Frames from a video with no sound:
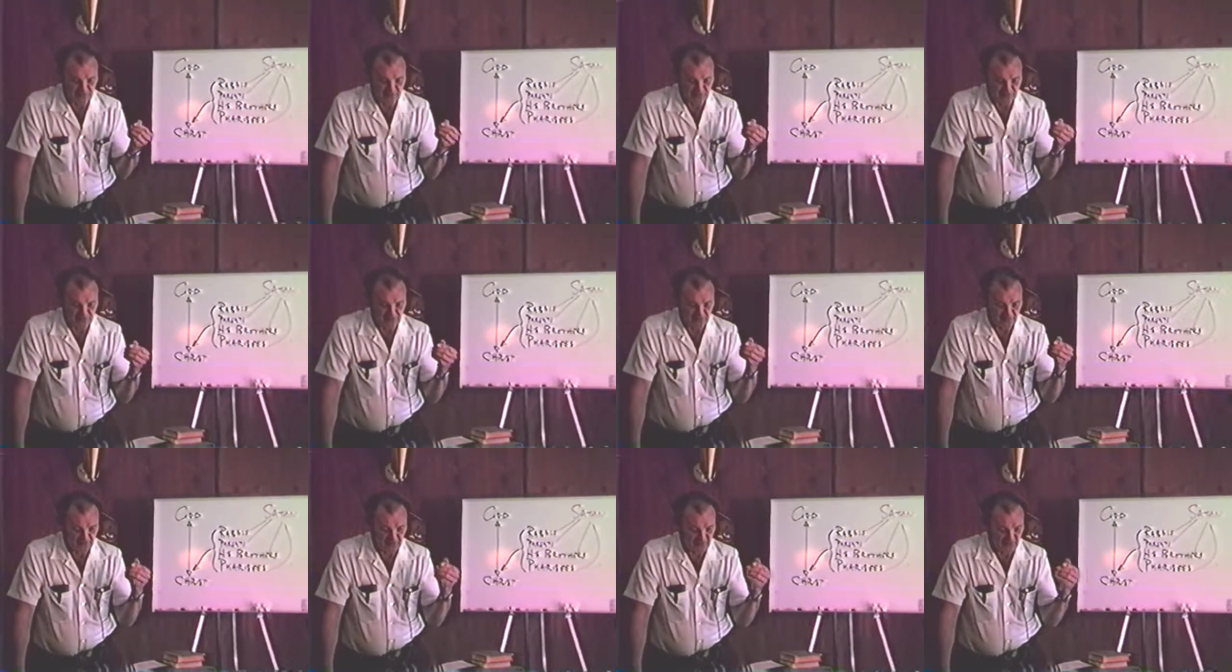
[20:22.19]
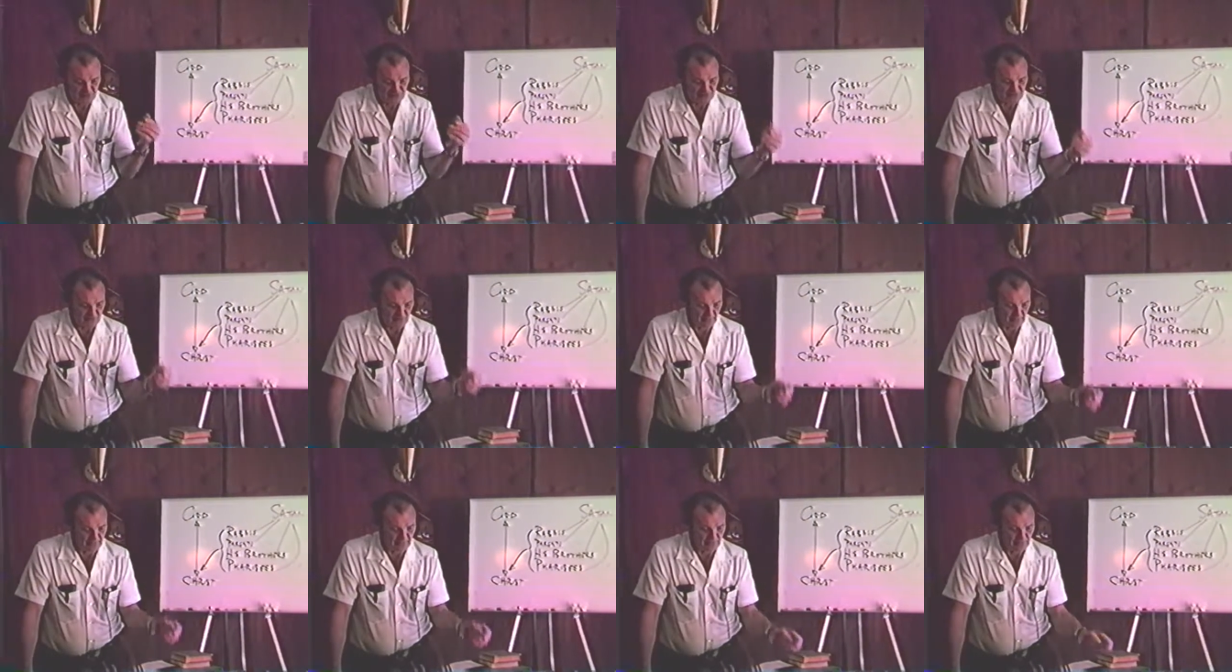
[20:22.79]
we think of his
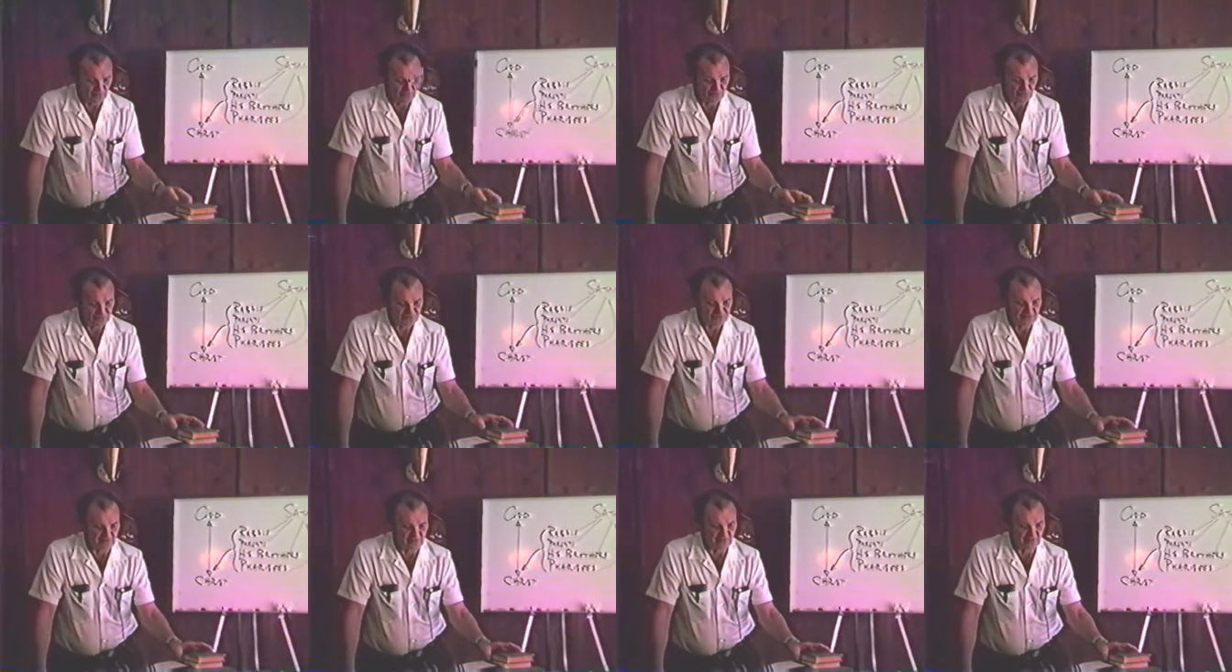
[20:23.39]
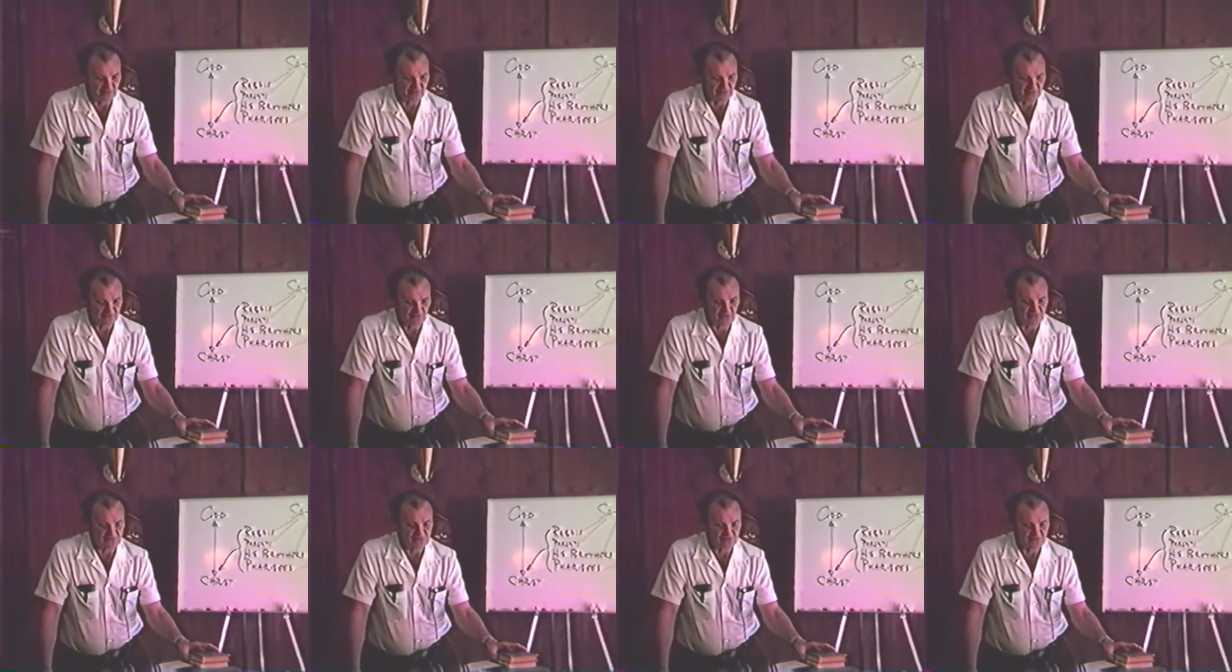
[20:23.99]
ability to withstand
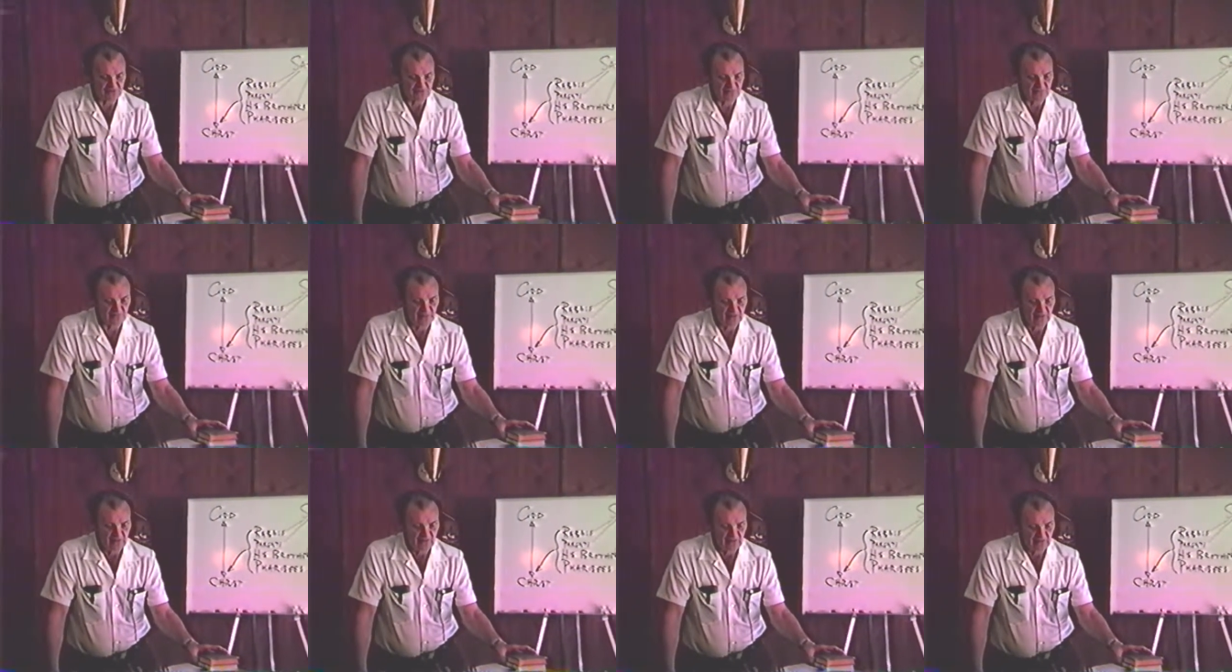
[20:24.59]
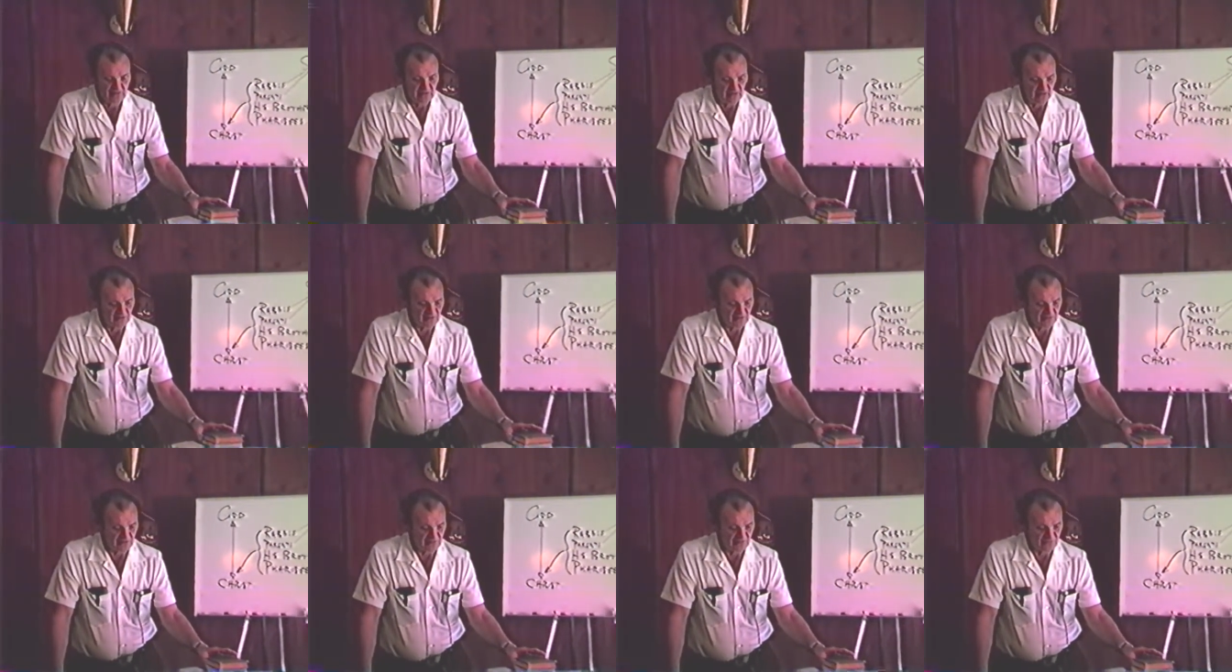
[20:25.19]
temptation
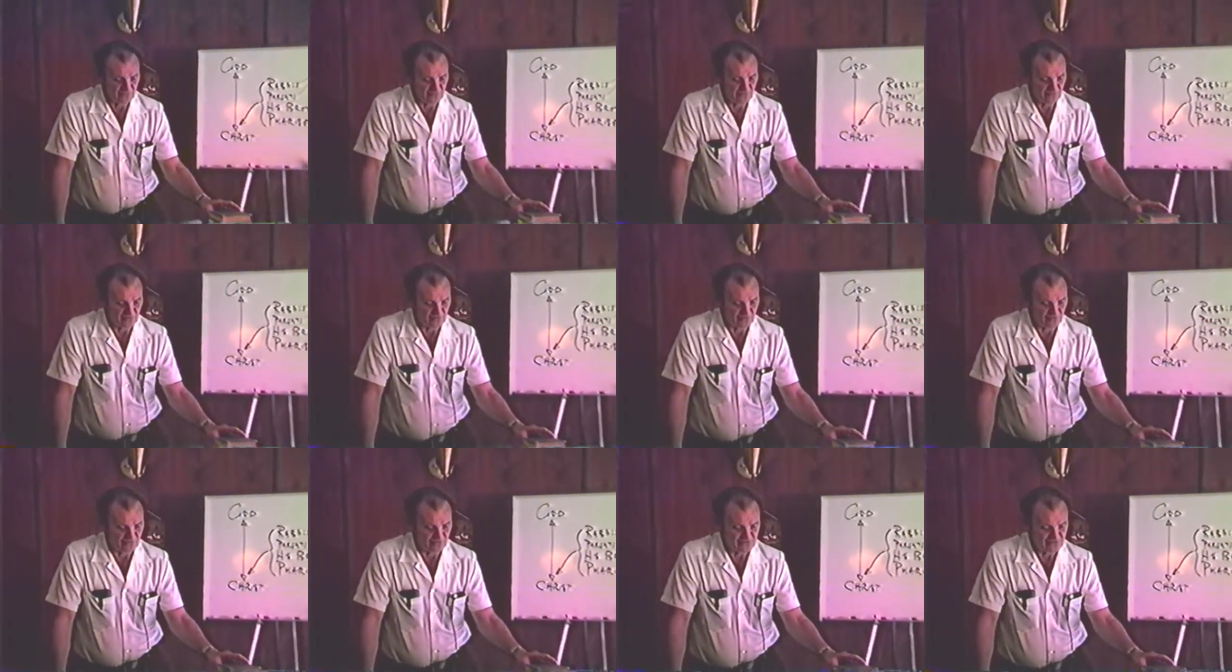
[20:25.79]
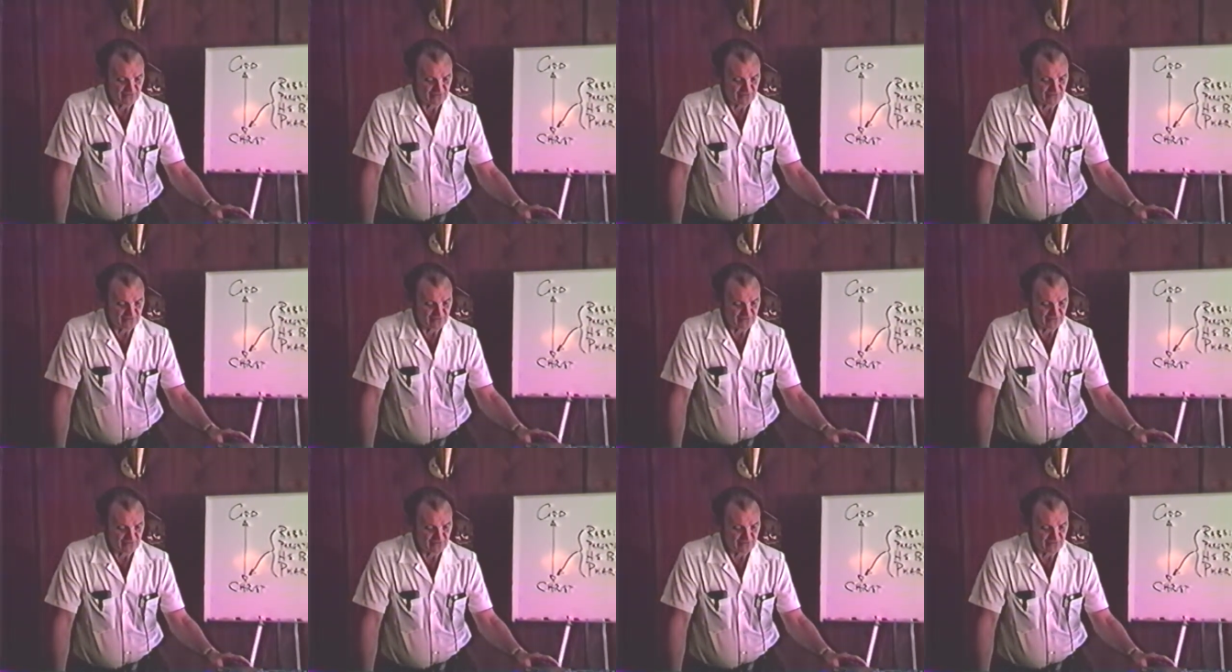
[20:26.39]
and to come through victorious.